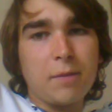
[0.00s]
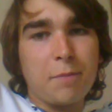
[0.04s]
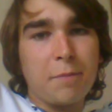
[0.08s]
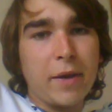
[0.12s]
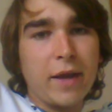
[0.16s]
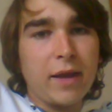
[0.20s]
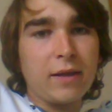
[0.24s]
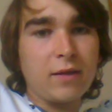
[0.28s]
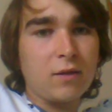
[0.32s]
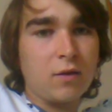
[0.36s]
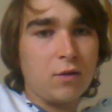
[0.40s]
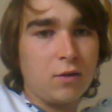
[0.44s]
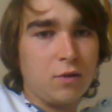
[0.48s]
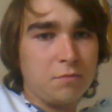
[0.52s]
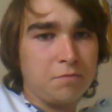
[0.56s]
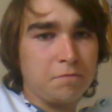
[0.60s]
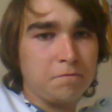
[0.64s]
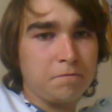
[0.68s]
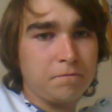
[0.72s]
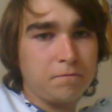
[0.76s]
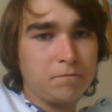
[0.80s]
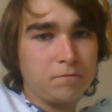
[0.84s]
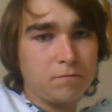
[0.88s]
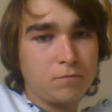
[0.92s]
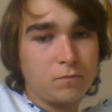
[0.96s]
pendulum.
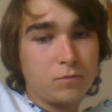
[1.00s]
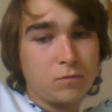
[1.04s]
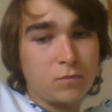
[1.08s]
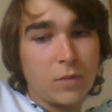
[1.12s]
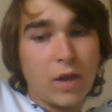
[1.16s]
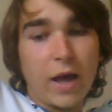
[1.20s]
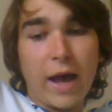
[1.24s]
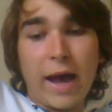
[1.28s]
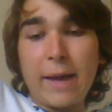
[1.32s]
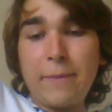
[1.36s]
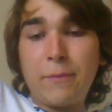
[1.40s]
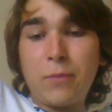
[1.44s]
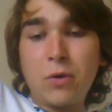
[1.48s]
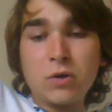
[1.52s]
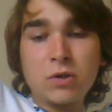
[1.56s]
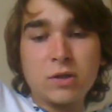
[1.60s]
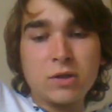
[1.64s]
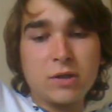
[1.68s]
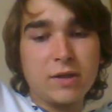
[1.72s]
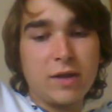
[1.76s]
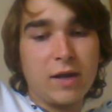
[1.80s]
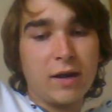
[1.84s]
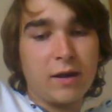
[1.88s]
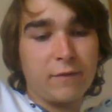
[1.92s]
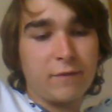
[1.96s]
I
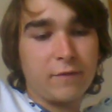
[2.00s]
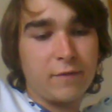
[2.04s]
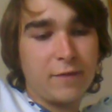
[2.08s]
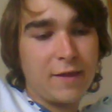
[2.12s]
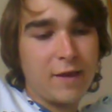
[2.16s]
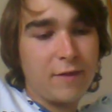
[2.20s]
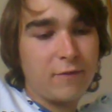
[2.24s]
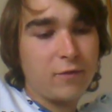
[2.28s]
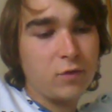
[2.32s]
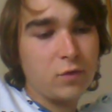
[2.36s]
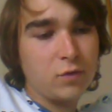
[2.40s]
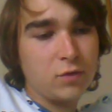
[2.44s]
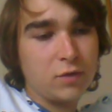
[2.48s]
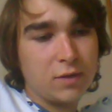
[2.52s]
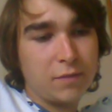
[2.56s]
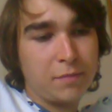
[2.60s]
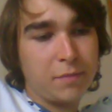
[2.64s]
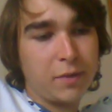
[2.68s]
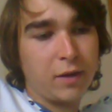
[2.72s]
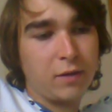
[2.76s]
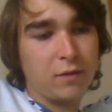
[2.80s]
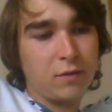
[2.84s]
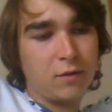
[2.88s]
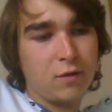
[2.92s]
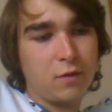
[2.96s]
personally have never used a
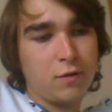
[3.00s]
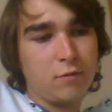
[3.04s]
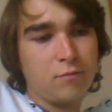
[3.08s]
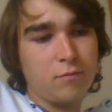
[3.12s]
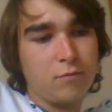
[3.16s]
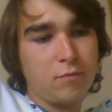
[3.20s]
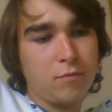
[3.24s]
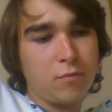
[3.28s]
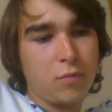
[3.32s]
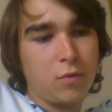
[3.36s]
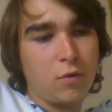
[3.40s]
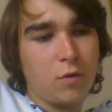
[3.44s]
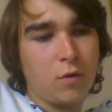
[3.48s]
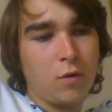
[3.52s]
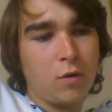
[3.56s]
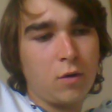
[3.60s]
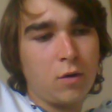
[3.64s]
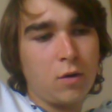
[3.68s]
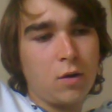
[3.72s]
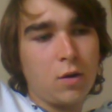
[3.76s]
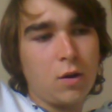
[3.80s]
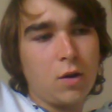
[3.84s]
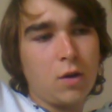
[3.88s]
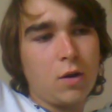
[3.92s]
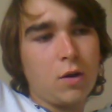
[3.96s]
pendulum, but
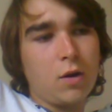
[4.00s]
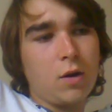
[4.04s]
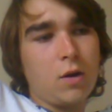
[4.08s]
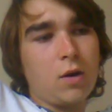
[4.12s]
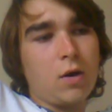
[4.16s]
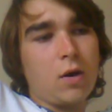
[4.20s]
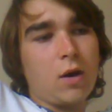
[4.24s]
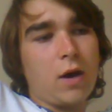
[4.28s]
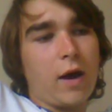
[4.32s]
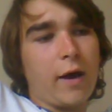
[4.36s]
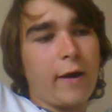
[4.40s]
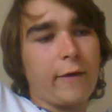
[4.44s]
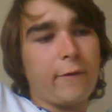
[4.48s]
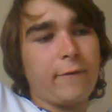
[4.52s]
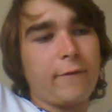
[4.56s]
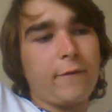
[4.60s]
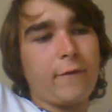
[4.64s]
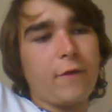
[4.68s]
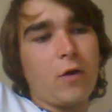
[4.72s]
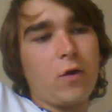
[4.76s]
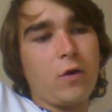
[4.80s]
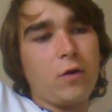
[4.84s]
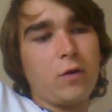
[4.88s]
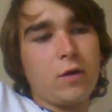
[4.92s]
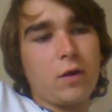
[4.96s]
I've
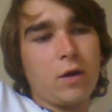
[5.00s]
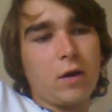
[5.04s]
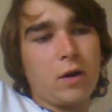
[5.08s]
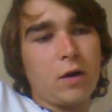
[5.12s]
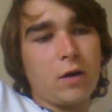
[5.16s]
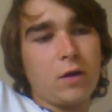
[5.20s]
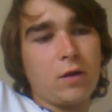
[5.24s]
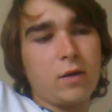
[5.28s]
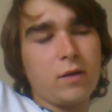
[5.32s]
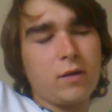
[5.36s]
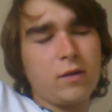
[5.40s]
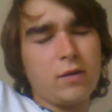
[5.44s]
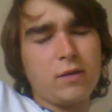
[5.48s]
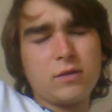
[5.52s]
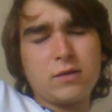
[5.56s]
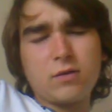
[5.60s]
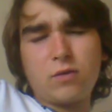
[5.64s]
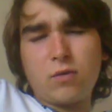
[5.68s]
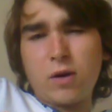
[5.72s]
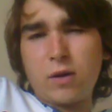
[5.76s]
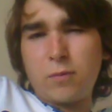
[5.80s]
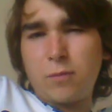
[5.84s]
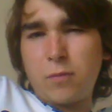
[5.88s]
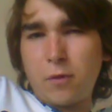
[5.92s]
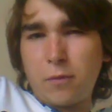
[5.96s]
heard that it is
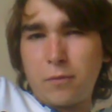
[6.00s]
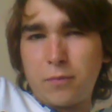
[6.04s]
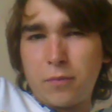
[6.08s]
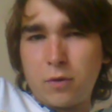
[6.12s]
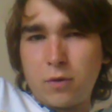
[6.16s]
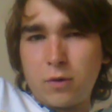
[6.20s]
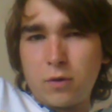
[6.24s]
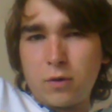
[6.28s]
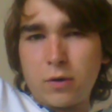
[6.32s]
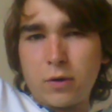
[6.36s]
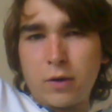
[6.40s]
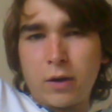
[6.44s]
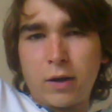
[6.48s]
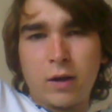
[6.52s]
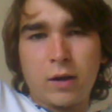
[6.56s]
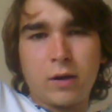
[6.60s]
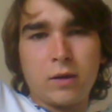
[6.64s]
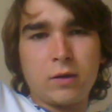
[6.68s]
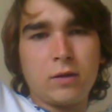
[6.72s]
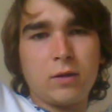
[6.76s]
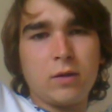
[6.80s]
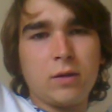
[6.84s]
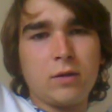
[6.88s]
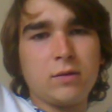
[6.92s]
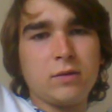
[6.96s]
quite popular
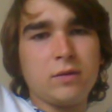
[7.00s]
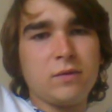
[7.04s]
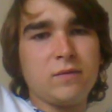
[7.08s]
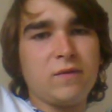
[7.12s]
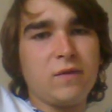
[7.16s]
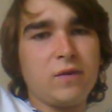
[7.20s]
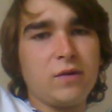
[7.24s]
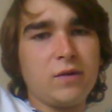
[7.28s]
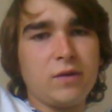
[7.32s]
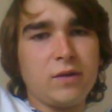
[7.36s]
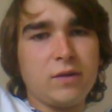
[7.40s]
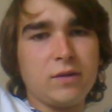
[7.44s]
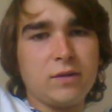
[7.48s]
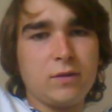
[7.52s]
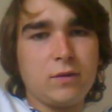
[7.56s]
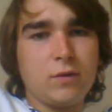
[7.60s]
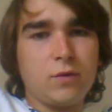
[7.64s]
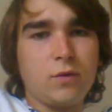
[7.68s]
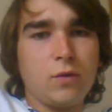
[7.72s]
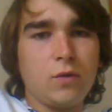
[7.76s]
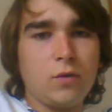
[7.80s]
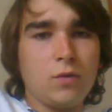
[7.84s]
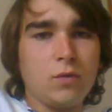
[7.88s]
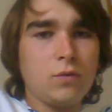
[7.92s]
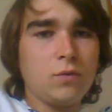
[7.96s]
and is very easy
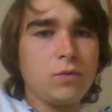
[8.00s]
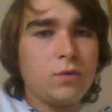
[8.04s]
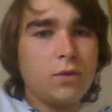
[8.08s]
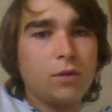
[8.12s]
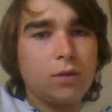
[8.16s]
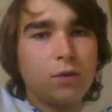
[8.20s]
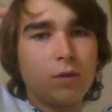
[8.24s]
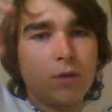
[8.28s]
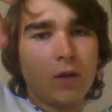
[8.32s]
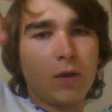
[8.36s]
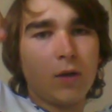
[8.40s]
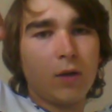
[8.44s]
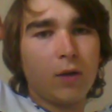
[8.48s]
to use.